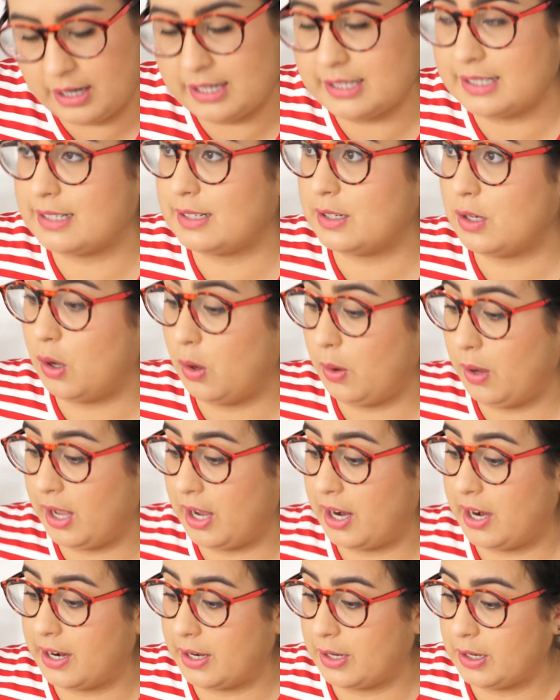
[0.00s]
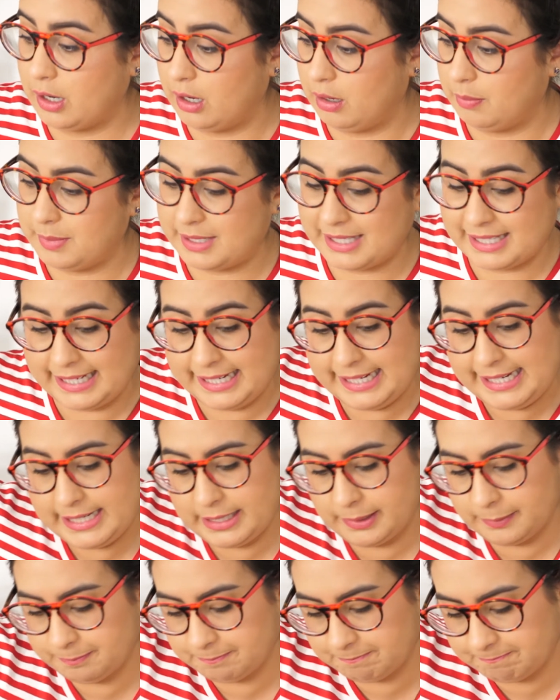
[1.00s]
as no air comes
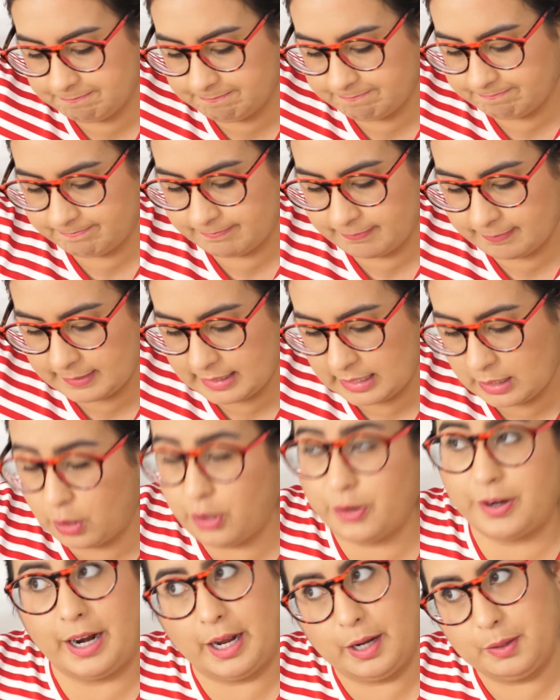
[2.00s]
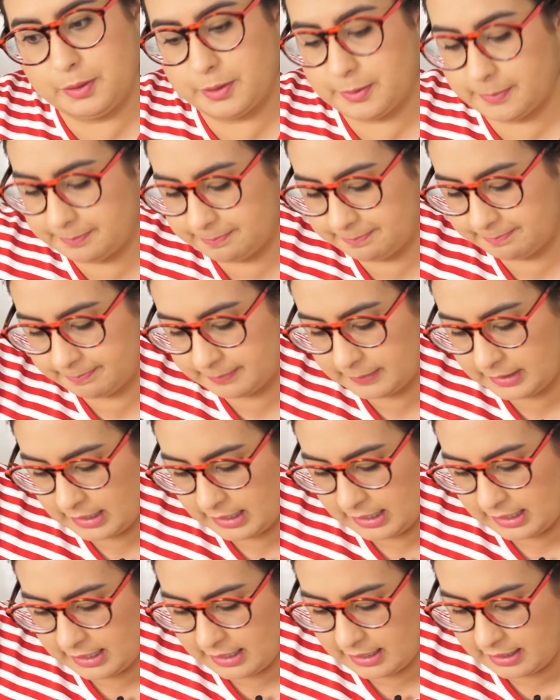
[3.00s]
in or out,
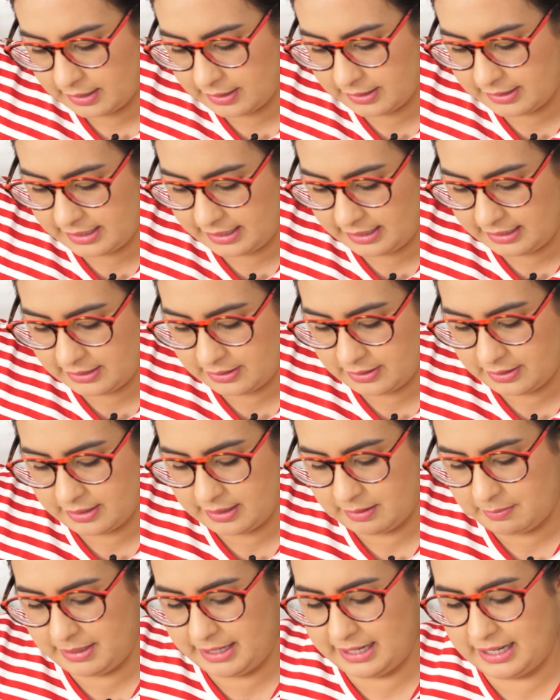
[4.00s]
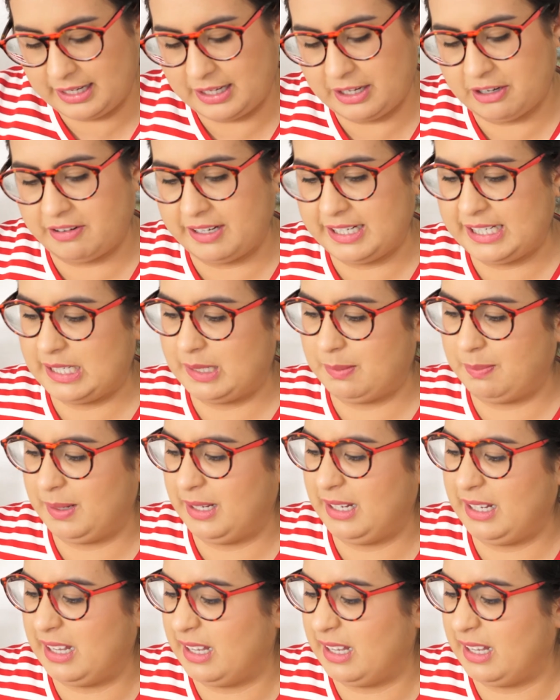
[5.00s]
because then it's gonna make it crispy